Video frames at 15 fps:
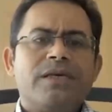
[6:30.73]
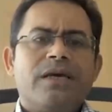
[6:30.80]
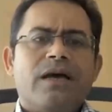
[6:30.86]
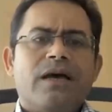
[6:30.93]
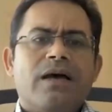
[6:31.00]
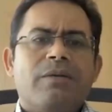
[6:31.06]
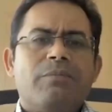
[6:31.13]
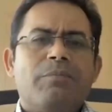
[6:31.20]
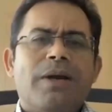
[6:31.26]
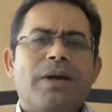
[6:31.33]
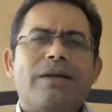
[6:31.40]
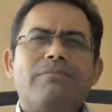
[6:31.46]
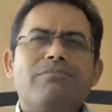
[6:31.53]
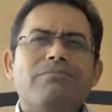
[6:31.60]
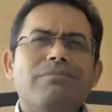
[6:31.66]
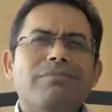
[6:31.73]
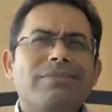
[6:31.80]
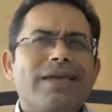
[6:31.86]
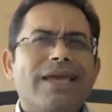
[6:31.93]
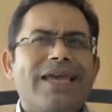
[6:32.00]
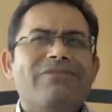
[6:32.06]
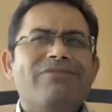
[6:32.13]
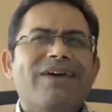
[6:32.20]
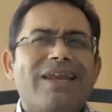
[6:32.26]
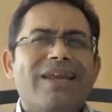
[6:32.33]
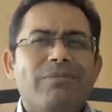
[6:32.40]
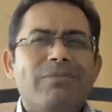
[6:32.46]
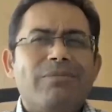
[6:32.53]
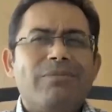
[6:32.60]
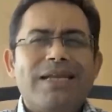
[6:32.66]
Okay. But
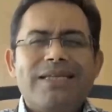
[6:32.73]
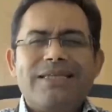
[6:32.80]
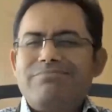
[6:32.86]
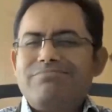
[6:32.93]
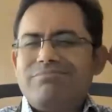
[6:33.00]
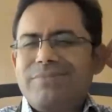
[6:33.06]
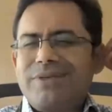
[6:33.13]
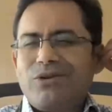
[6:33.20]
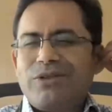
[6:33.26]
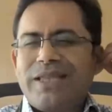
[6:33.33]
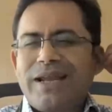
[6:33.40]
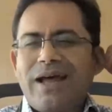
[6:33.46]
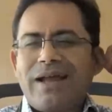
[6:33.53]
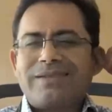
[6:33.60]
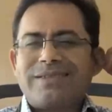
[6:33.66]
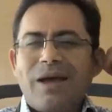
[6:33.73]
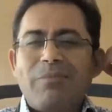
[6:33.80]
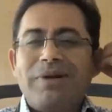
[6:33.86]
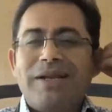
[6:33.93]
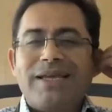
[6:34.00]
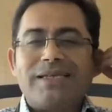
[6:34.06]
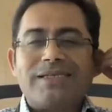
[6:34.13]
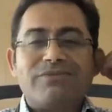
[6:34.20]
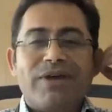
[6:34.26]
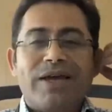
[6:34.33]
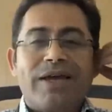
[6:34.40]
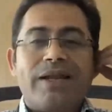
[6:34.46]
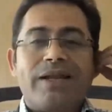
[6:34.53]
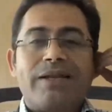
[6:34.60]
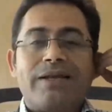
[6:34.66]
invariably, there are some days
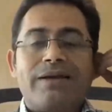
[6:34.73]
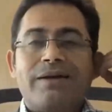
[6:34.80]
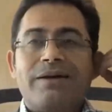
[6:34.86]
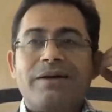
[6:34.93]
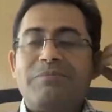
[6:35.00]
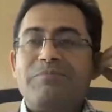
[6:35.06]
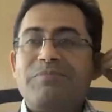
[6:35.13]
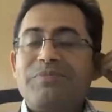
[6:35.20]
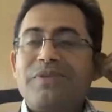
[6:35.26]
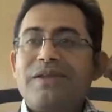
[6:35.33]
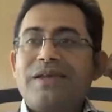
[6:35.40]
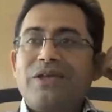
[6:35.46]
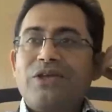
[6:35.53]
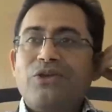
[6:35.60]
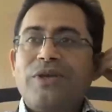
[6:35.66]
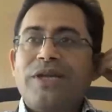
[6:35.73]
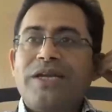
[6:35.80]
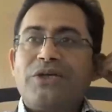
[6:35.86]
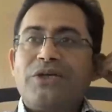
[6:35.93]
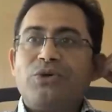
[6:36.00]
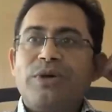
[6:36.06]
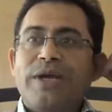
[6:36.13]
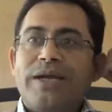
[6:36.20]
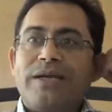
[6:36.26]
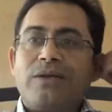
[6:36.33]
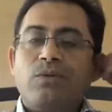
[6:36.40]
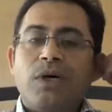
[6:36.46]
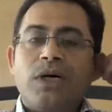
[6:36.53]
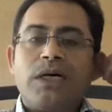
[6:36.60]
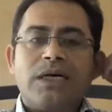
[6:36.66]
where you need to
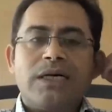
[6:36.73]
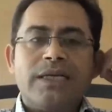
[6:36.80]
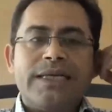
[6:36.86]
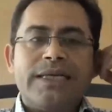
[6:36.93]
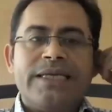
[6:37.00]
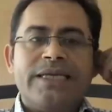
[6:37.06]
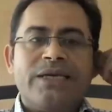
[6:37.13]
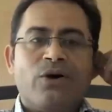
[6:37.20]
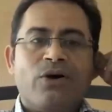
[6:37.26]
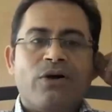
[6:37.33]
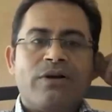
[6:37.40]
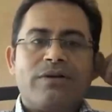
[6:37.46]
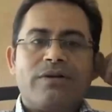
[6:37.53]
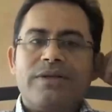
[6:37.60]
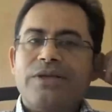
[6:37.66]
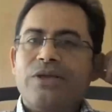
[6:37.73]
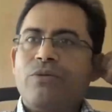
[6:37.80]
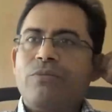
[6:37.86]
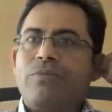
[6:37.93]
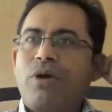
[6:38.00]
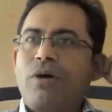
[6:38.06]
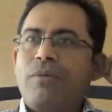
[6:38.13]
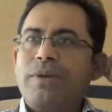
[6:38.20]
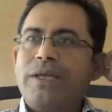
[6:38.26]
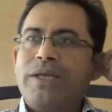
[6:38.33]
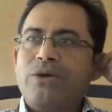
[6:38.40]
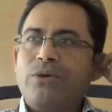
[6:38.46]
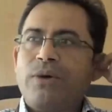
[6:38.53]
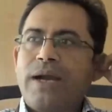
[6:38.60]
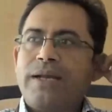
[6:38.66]
hit work early, or probably
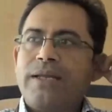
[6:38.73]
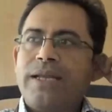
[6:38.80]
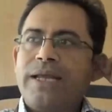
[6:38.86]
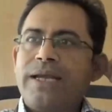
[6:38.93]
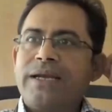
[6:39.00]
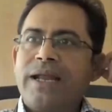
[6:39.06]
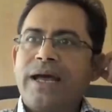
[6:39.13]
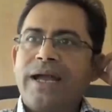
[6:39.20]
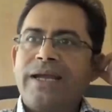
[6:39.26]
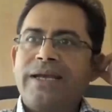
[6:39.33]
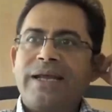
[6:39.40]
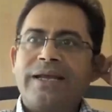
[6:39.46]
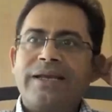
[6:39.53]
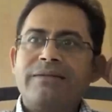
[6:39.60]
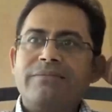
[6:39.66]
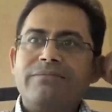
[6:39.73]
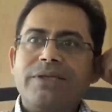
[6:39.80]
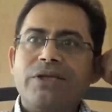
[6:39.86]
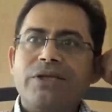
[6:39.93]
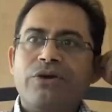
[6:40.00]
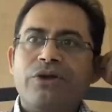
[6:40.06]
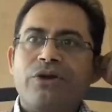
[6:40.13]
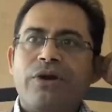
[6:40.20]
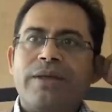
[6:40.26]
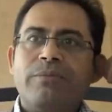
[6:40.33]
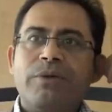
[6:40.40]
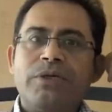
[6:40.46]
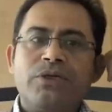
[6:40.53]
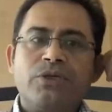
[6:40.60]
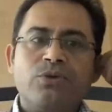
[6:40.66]
you had a late night and you're not
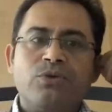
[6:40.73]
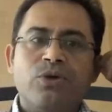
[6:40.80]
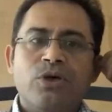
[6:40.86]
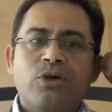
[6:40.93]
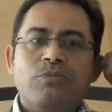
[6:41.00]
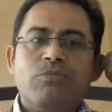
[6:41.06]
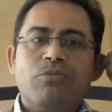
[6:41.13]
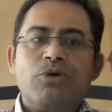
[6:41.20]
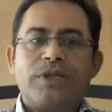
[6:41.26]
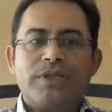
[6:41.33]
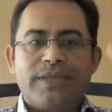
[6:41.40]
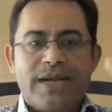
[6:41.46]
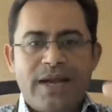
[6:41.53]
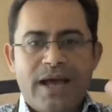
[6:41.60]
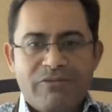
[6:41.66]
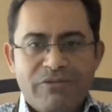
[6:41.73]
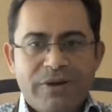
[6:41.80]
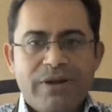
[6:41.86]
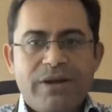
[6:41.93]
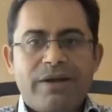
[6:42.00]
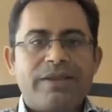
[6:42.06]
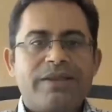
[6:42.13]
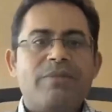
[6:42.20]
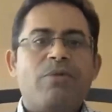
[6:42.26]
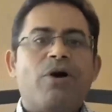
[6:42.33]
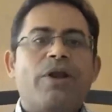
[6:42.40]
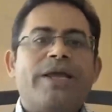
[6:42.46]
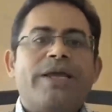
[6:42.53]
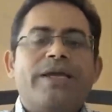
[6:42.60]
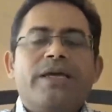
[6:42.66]
able to put in that half an hour in the
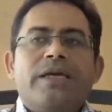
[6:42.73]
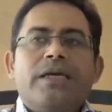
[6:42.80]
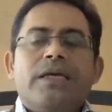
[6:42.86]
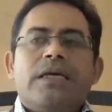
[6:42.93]
morning.